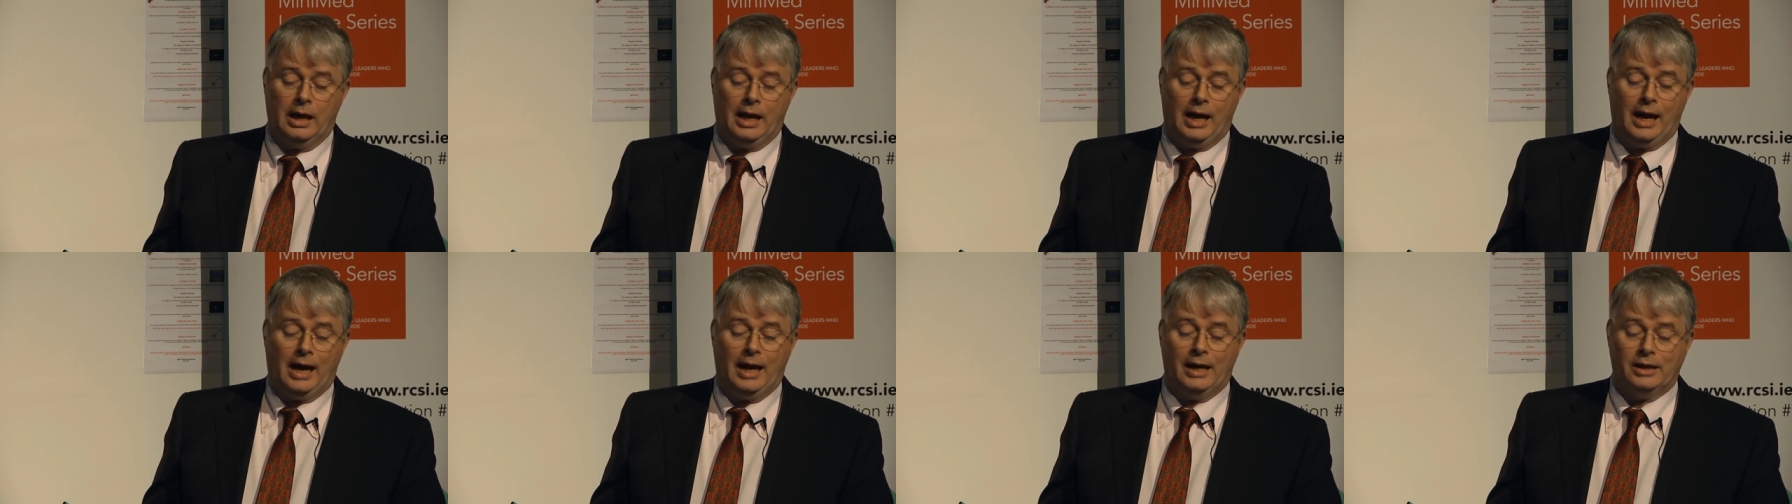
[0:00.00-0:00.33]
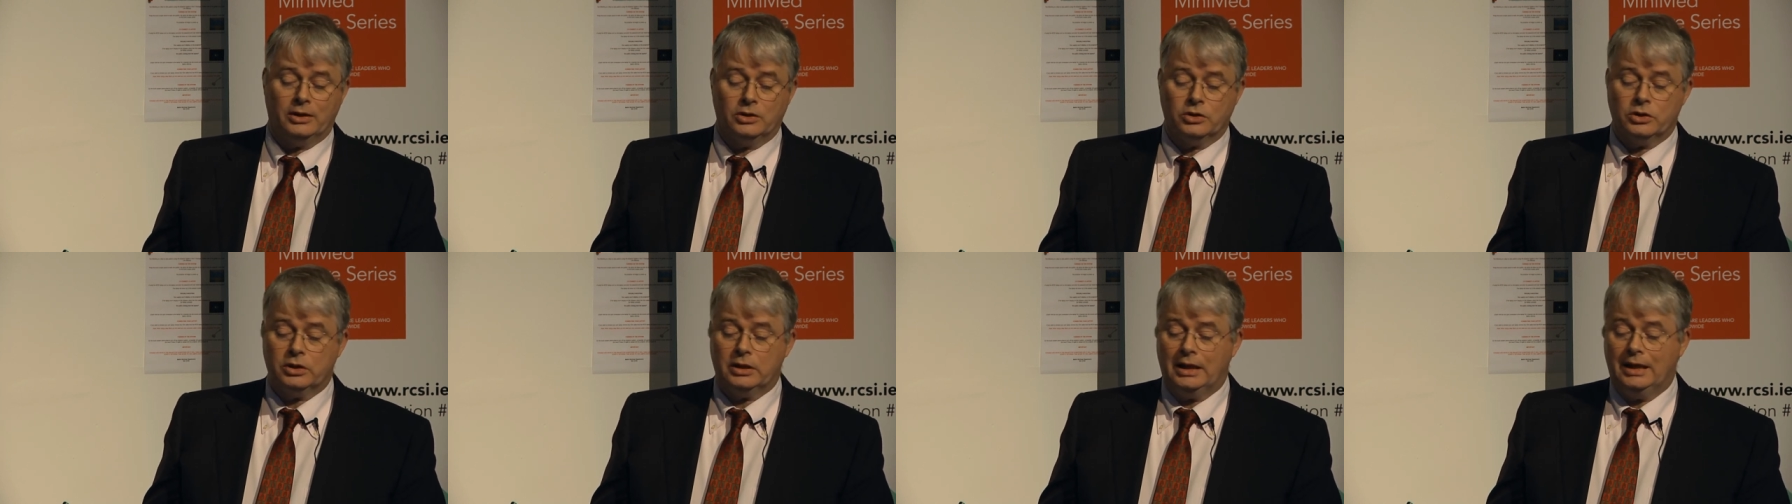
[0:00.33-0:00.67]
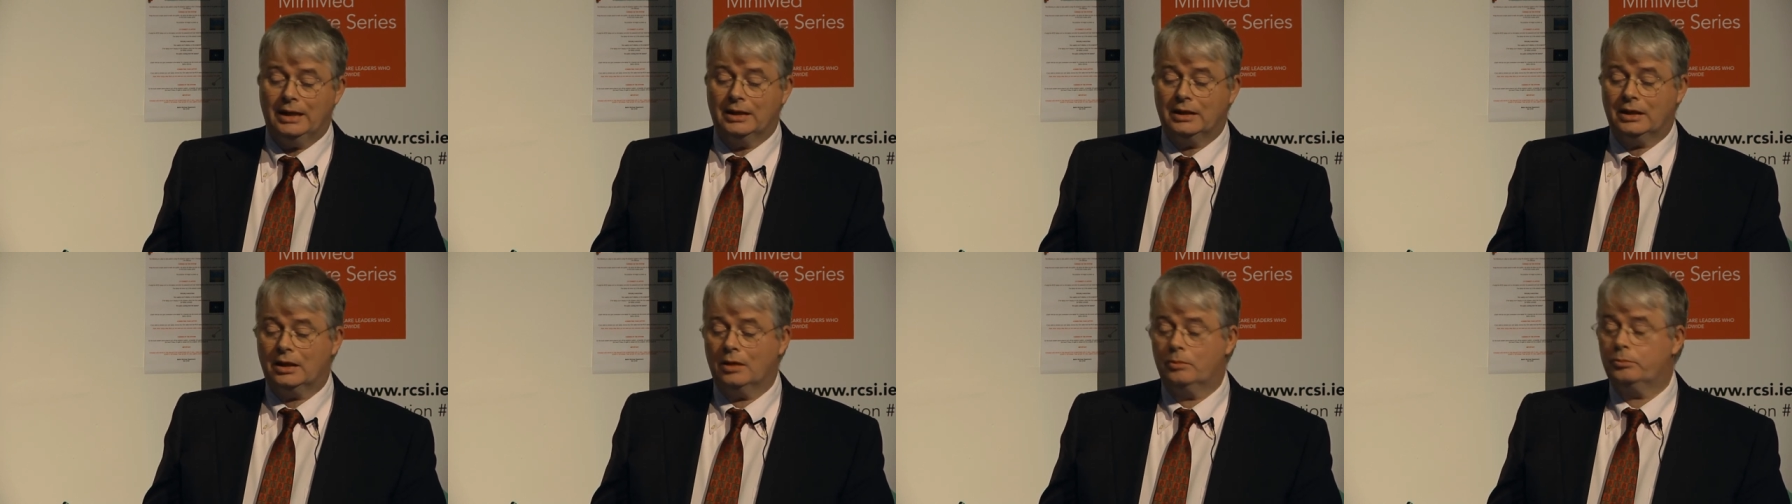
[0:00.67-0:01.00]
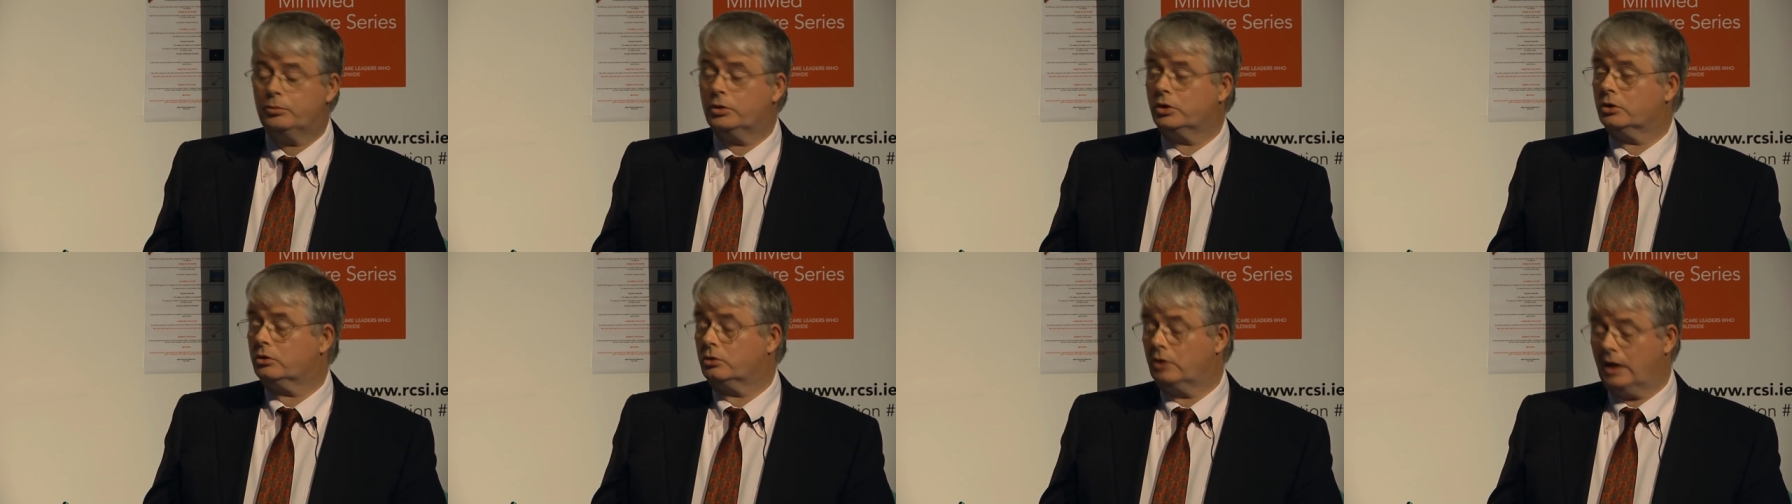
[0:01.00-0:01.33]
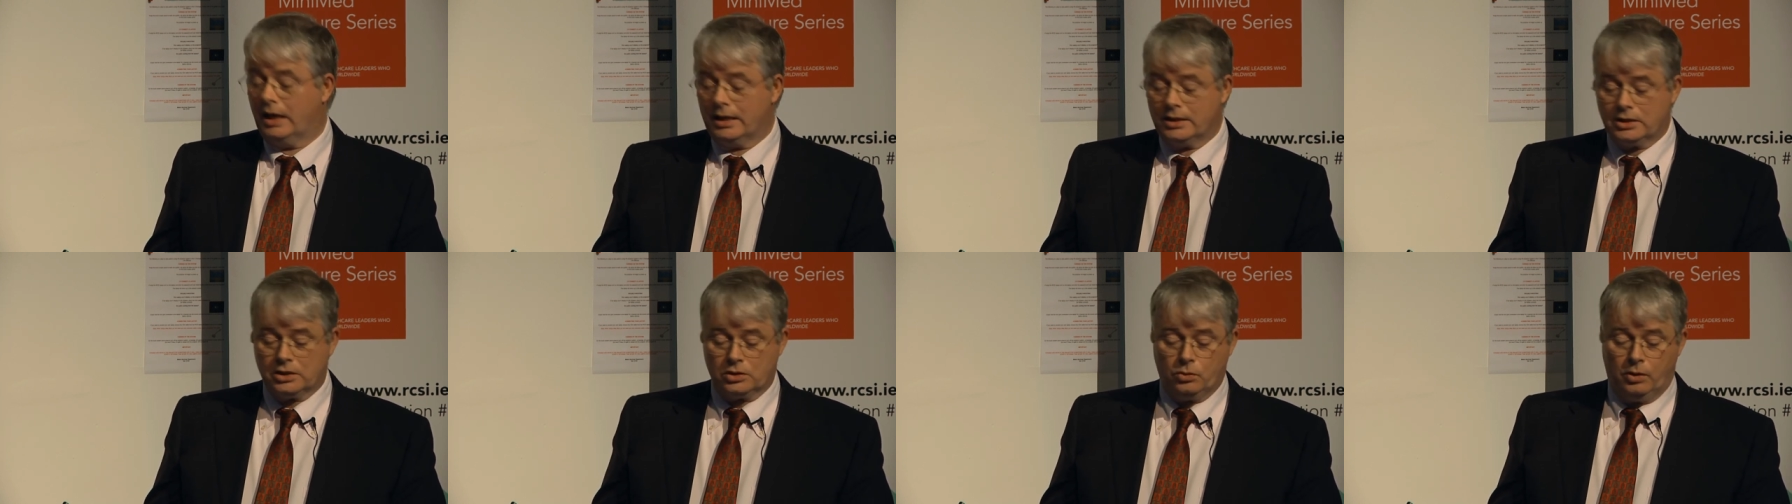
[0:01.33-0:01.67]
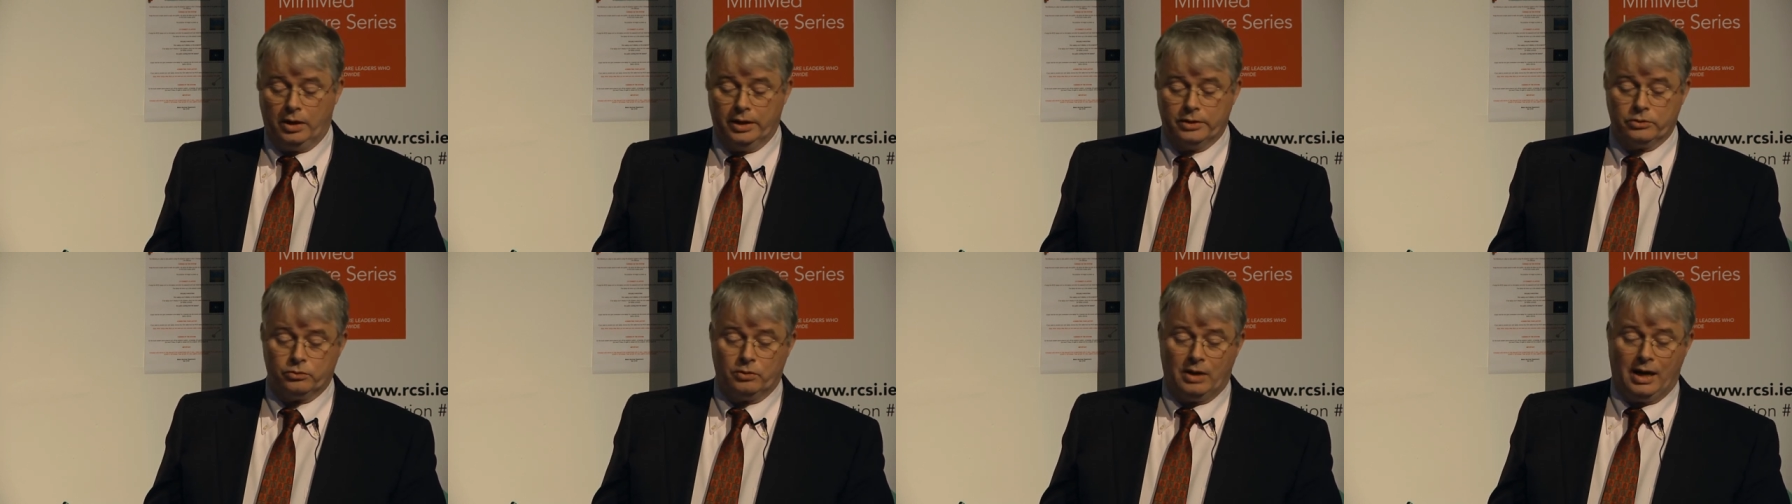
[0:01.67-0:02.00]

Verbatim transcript: and it can progress quite